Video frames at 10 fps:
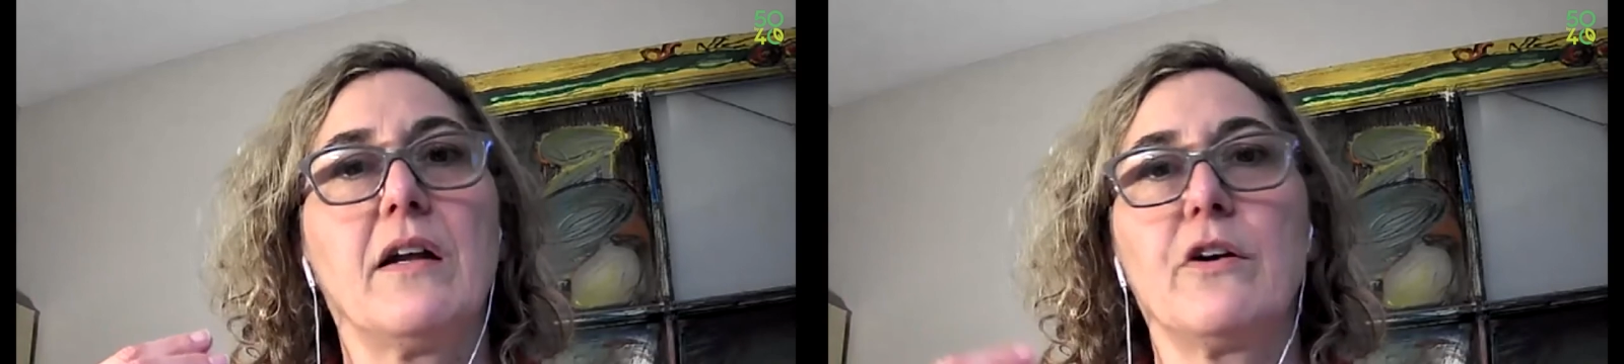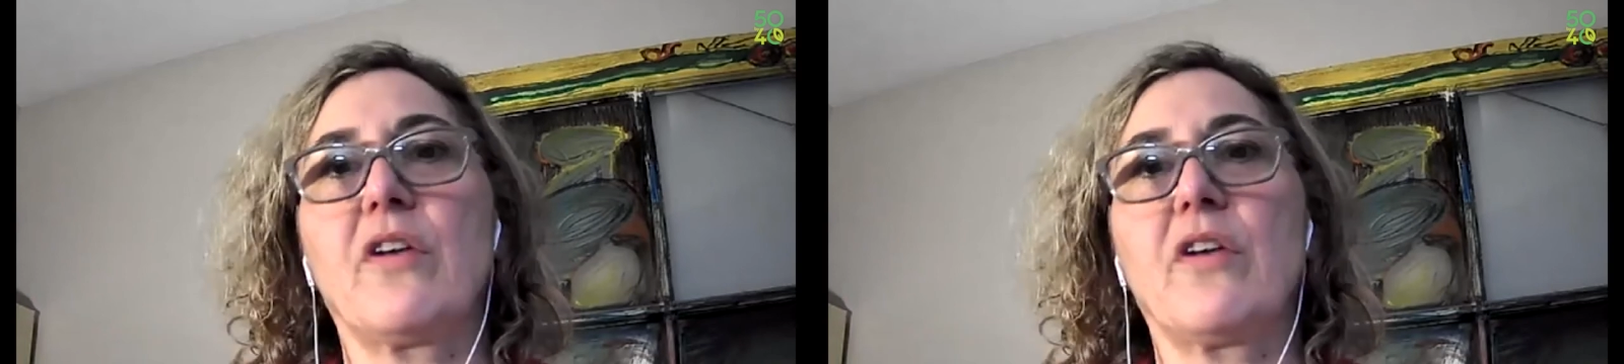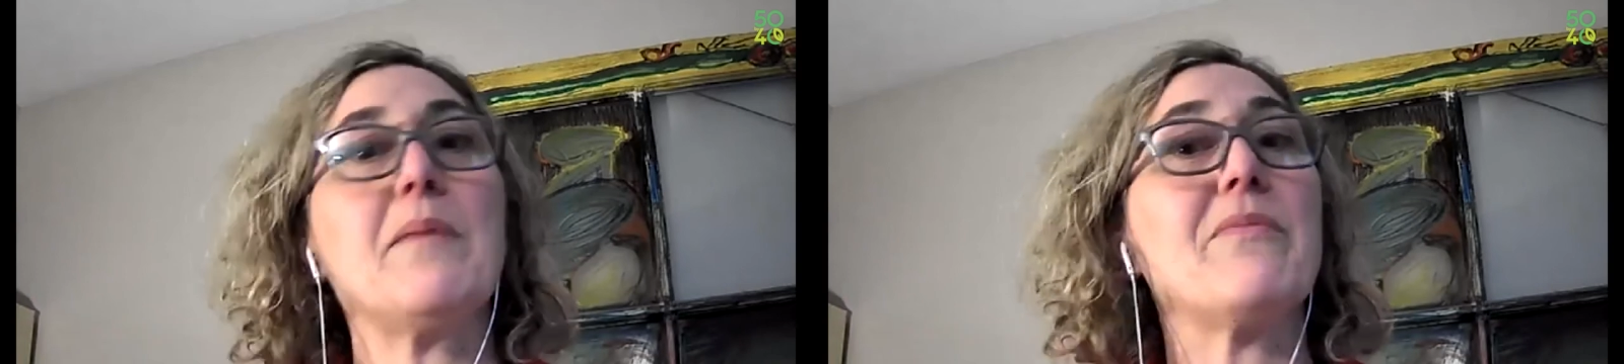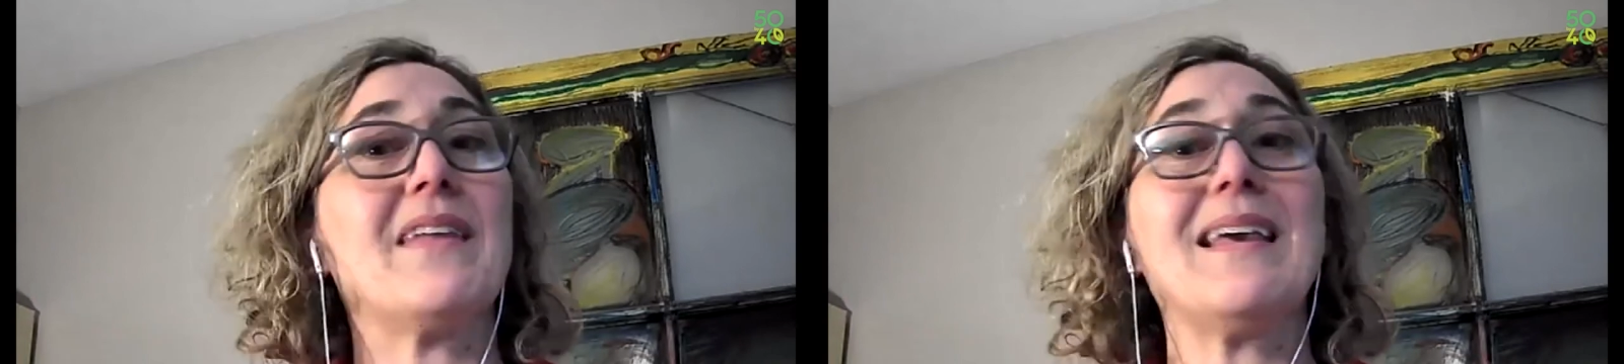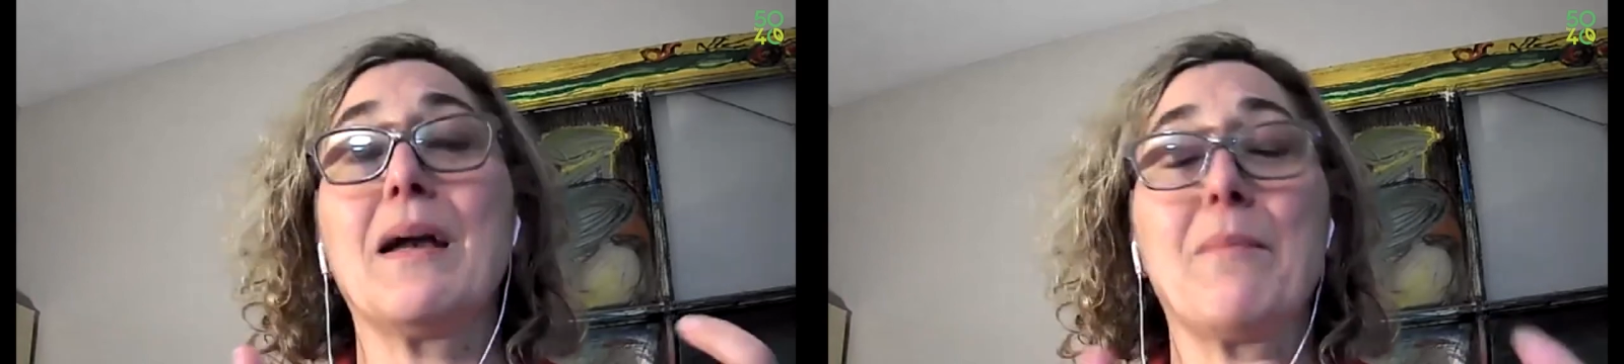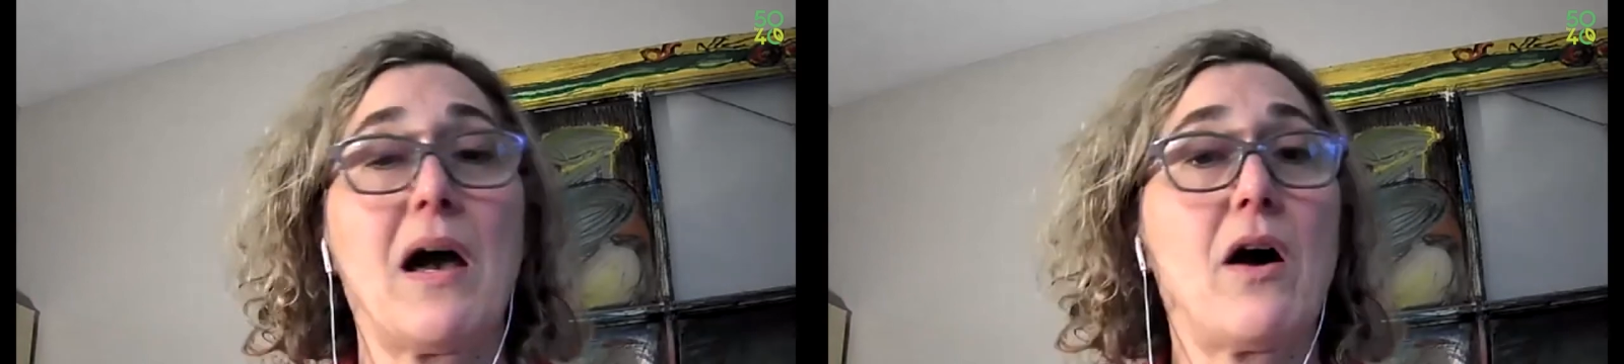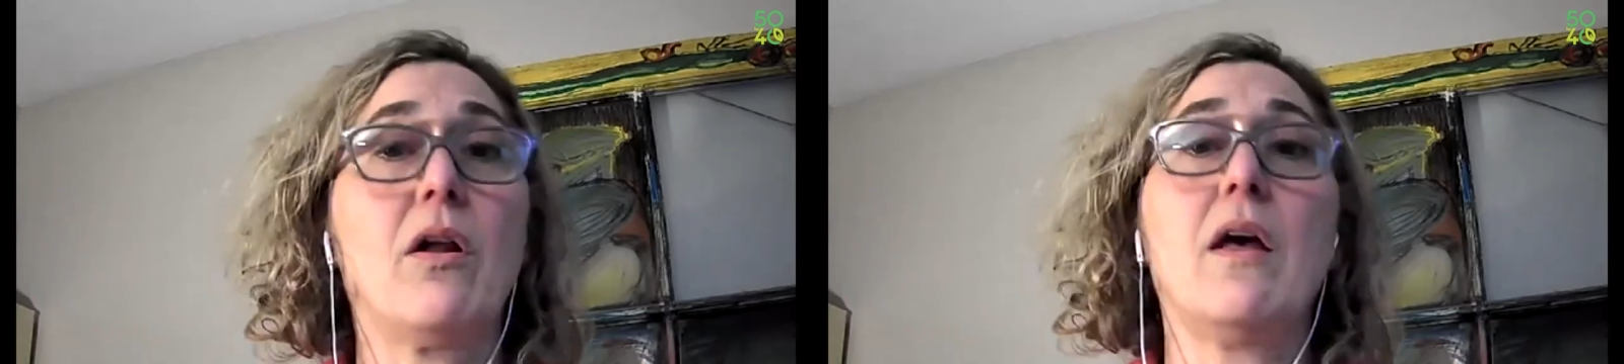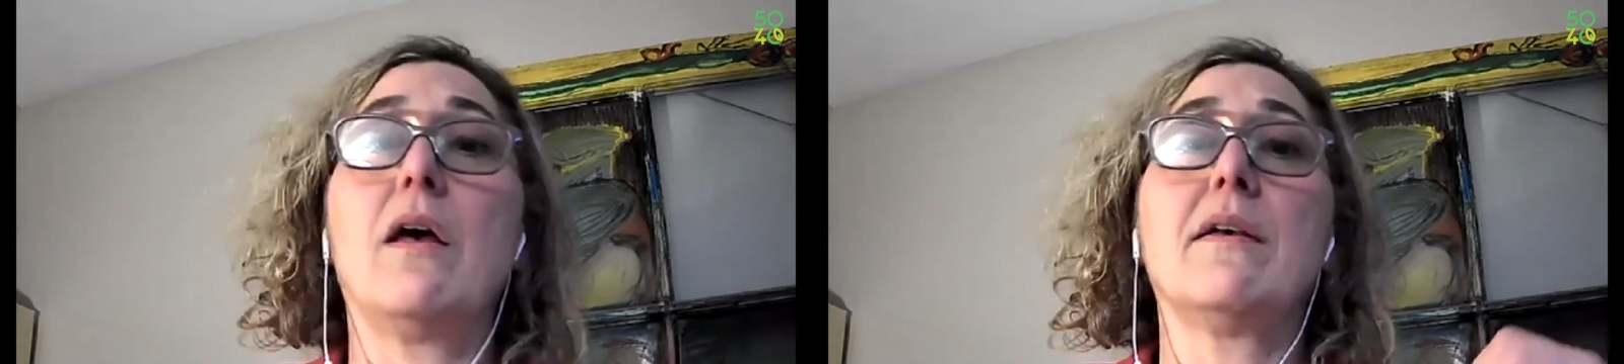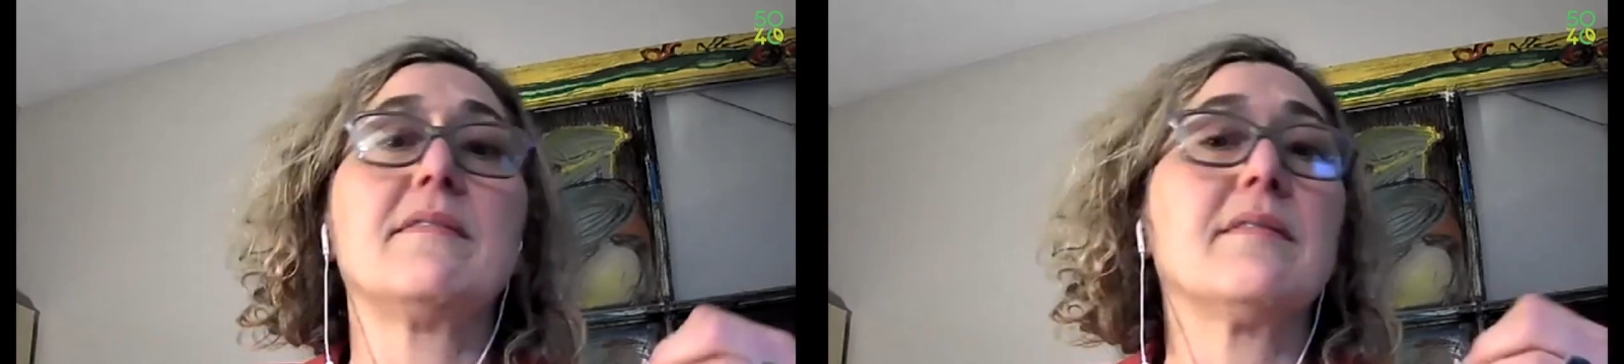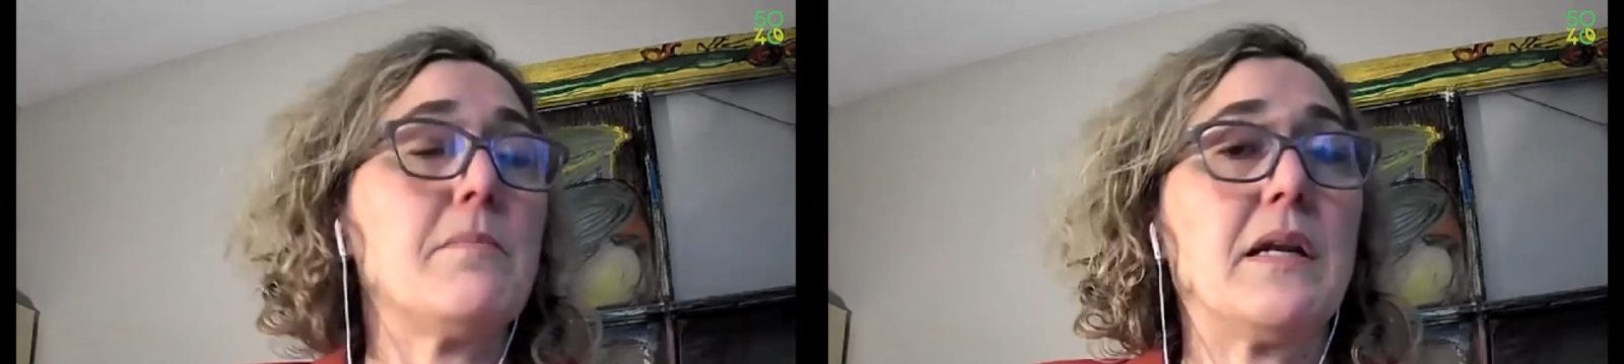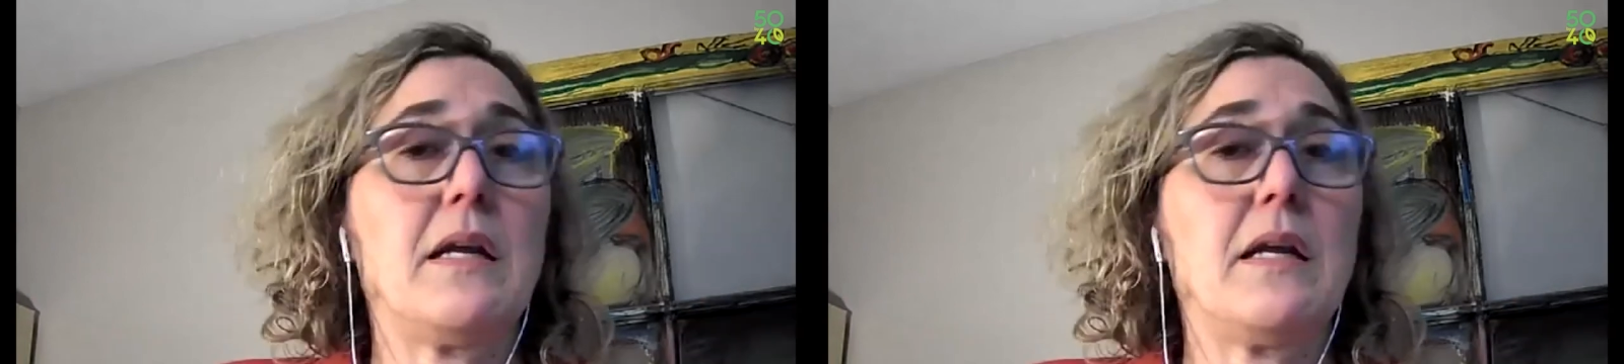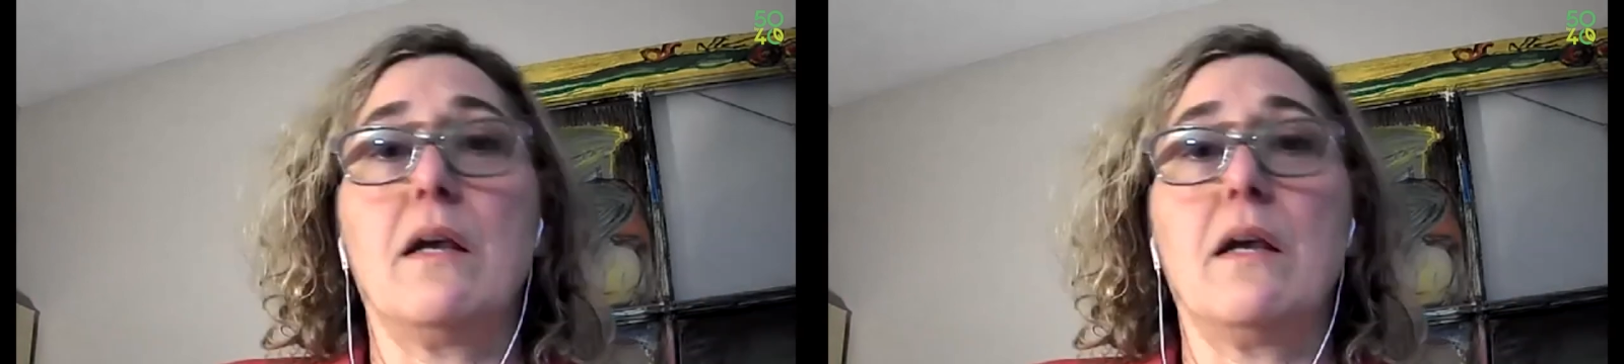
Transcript: I'm thinking about somebody